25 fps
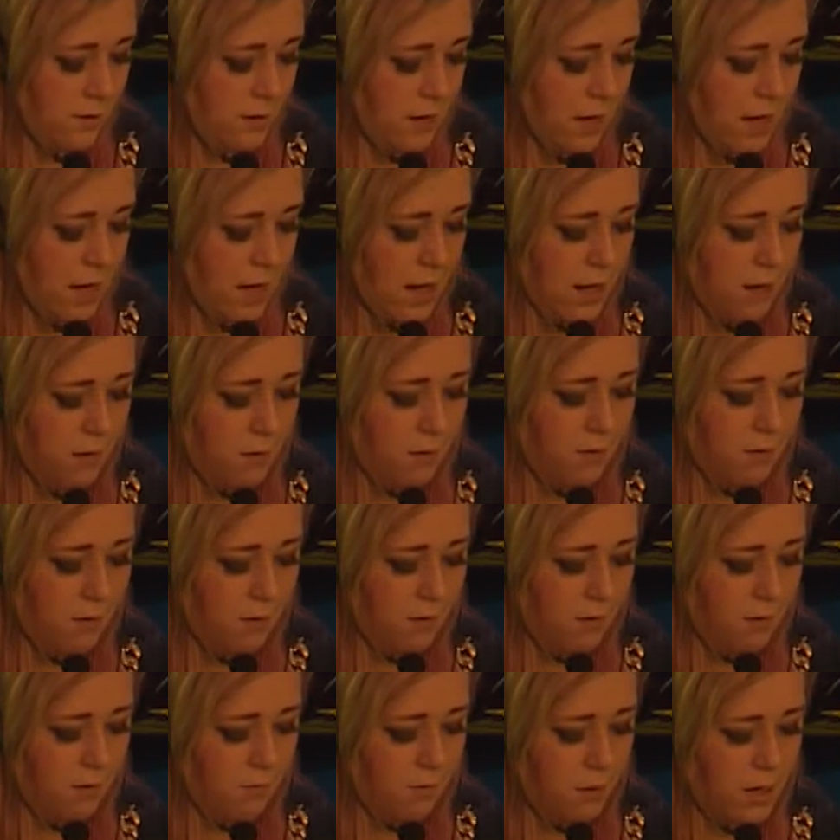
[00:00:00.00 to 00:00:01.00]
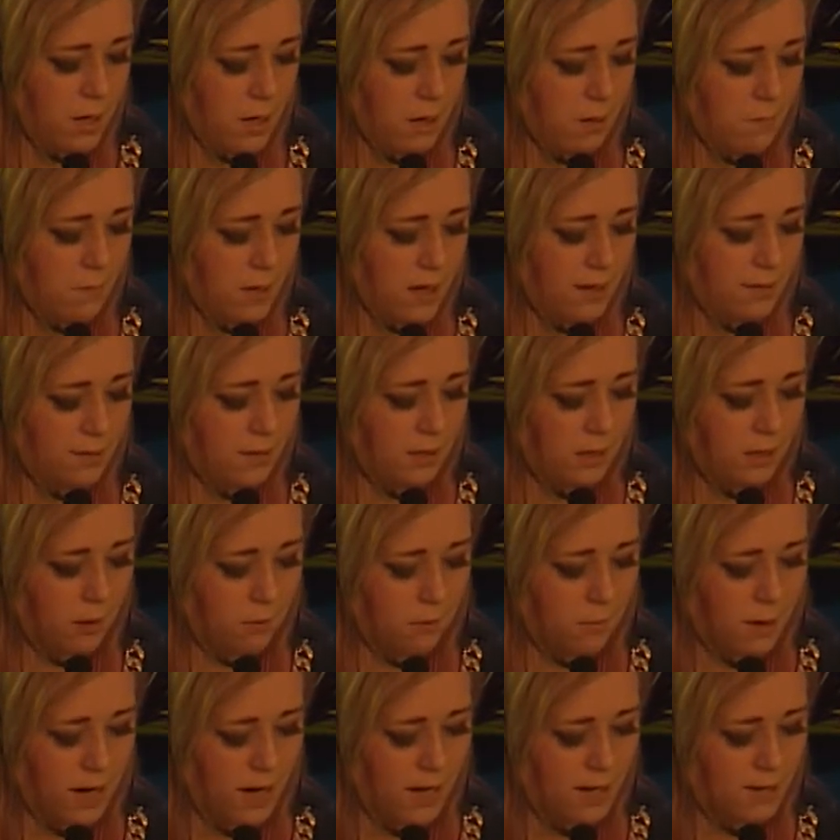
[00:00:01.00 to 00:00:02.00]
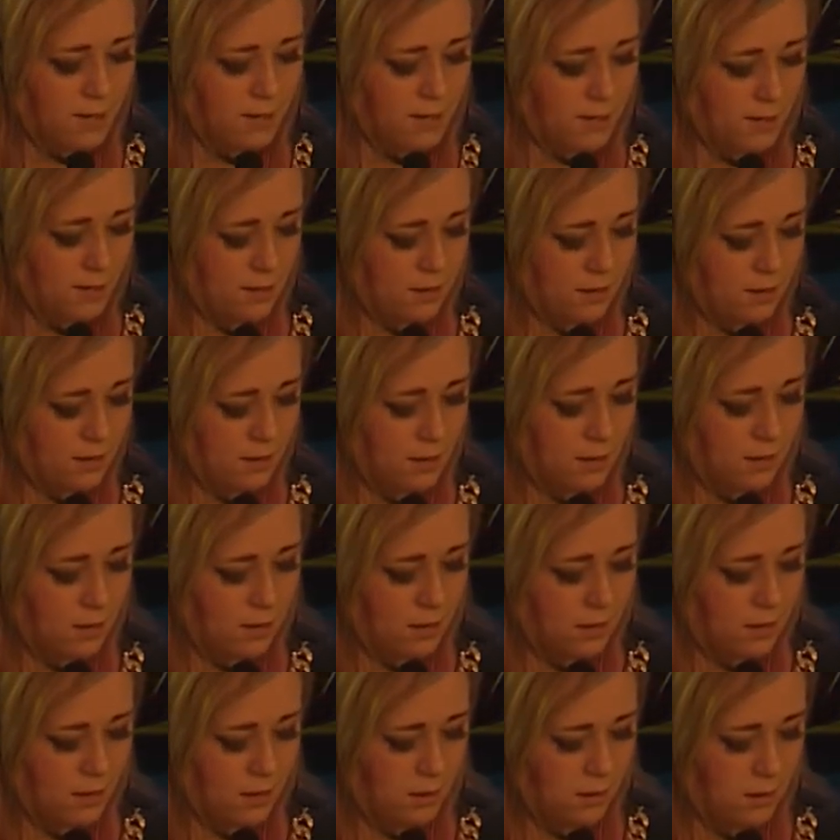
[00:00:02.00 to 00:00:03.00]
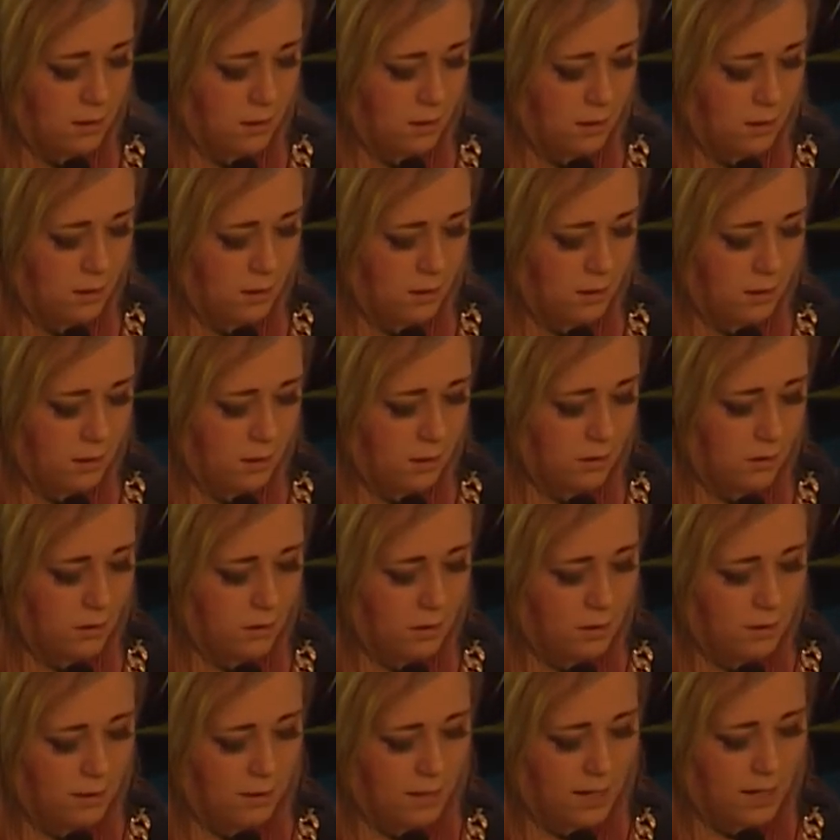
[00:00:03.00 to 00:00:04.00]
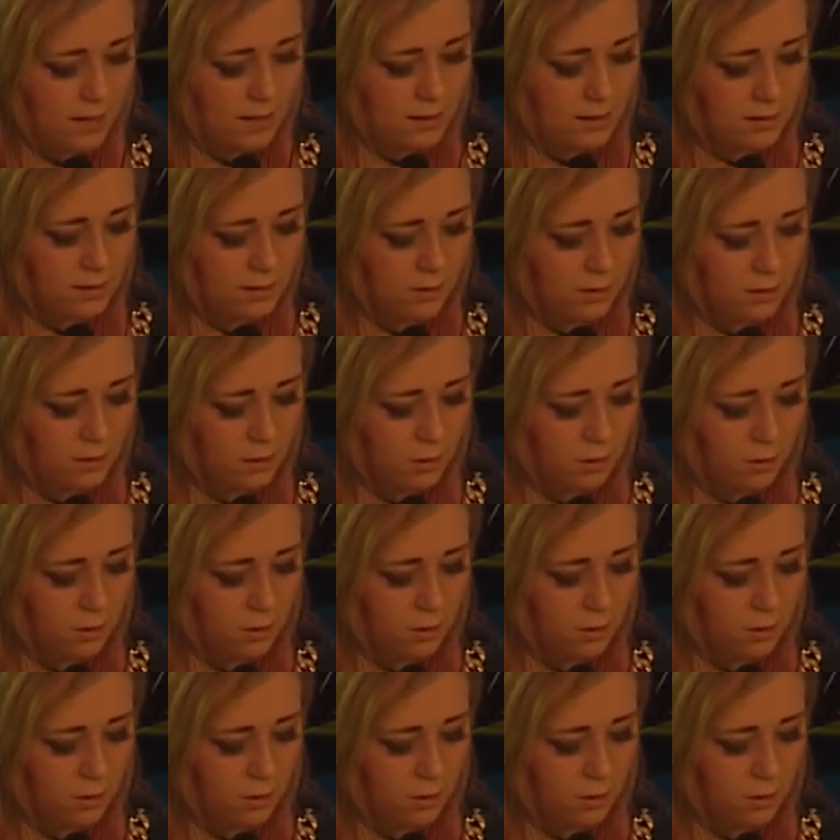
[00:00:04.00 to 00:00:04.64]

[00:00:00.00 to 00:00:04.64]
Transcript: And we basically wait till it gets